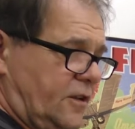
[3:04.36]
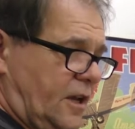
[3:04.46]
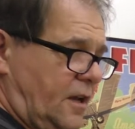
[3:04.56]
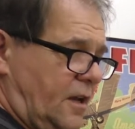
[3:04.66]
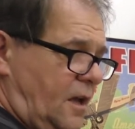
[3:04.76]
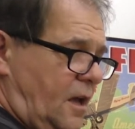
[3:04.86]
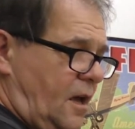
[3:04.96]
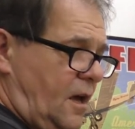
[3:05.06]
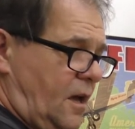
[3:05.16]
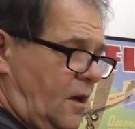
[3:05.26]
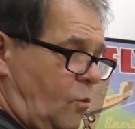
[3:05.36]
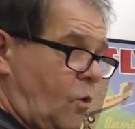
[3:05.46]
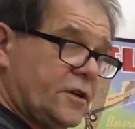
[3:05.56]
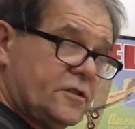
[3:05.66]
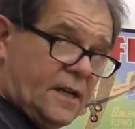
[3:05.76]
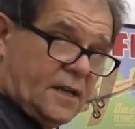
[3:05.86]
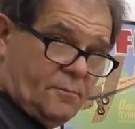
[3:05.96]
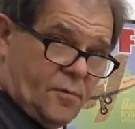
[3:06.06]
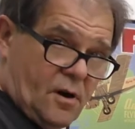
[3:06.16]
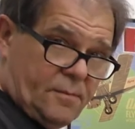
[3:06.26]
a watertight
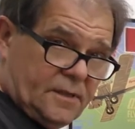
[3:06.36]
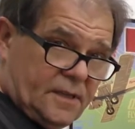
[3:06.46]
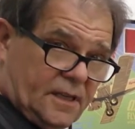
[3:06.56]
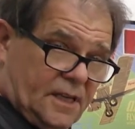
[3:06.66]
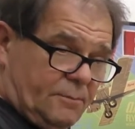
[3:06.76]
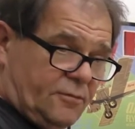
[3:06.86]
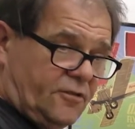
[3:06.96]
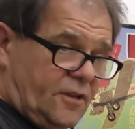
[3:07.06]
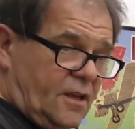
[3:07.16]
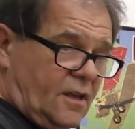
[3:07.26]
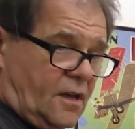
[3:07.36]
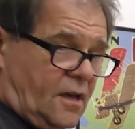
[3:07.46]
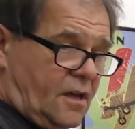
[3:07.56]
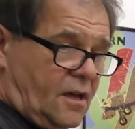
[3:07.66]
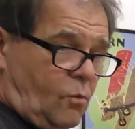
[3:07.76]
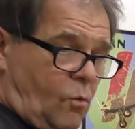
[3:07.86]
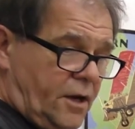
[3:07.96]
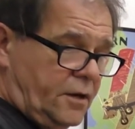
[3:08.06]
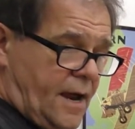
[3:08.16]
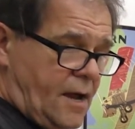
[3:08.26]
compartment that keeps
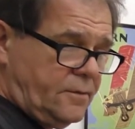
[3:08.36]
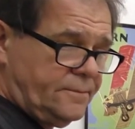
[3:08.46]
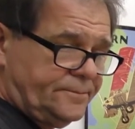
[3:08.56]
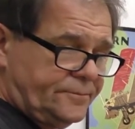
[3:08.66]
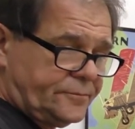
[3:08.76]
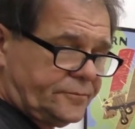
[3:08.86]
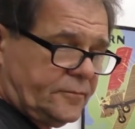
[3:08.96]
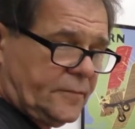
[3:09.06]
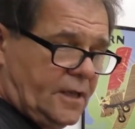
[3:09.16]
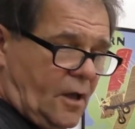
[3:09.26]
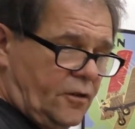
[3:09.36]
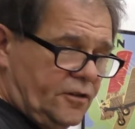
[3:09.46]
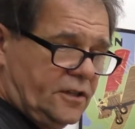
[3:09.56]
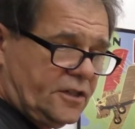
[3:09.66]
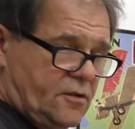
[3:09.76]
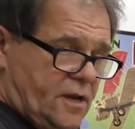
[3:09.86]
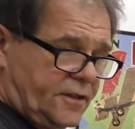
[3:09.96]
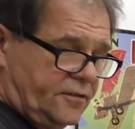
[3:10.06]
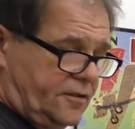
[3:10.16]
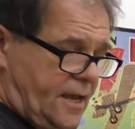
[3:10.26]
water out, all this
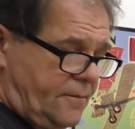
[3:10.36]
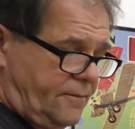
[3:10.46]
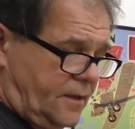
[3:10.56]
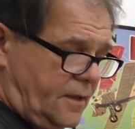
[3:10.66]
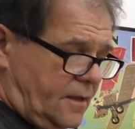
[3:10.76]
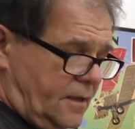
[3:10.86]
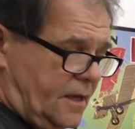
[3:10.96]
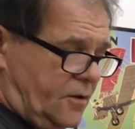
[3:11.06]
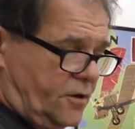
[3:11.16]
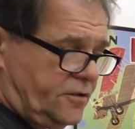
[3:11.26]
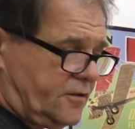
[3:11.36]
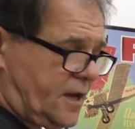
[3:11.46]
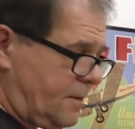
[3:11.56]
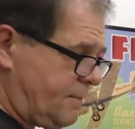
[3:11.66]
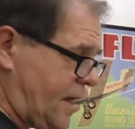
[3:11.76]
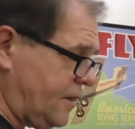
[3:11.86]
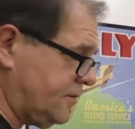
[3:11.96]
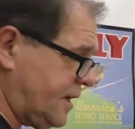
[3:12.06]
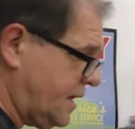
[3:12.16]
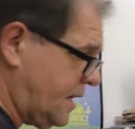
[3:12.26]
electronics safe, and of course, it's got a
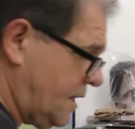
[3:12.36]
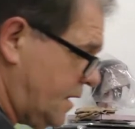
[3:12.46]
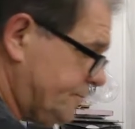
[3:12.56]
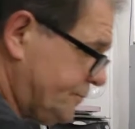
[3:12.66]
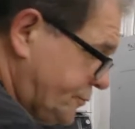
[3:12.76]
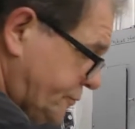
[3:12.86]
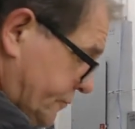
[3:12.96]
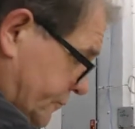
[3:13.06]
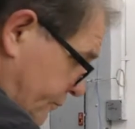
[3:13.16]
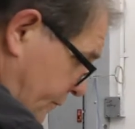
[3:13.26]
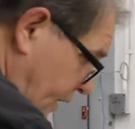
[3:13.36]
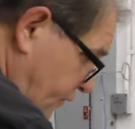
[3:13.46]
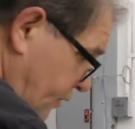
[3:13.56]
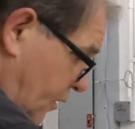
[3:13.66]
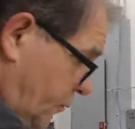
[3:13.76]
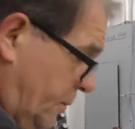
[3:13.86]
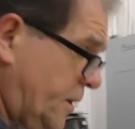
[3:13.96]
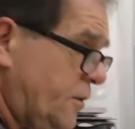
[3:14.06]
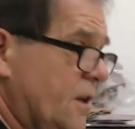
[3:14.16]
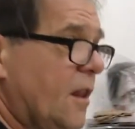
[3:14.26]
ballast tank in it. So we've
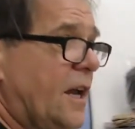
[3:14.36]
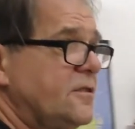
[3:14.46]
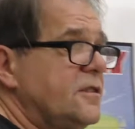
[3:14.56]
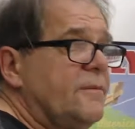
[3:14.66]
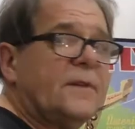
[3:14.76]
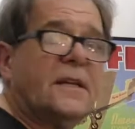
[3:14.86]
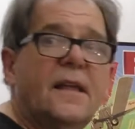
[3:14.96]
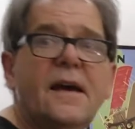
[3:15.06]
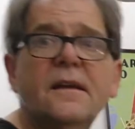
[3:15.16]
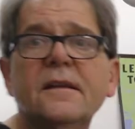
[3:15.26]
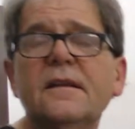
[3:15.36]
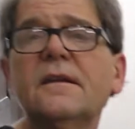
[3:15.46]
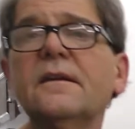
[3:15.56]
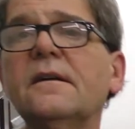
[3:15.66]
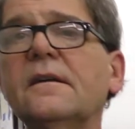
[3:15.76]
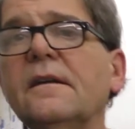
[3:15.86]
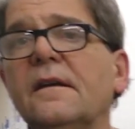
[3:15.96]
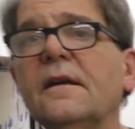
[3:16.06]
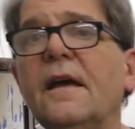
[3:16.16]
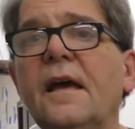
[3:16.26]
been doing a lot of stuff like that,
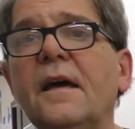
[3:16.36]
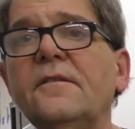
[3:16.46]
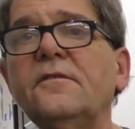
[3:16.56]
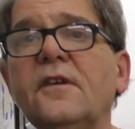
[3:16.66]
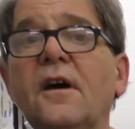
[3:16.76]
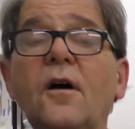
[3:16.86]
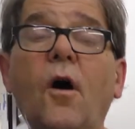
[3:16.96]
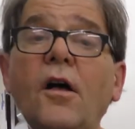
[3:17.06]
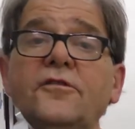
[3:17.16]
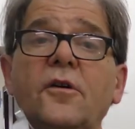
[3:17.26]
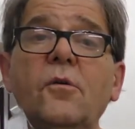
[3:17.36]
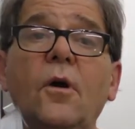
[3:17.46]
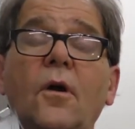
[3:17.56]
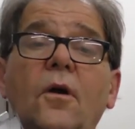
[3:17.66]
and also,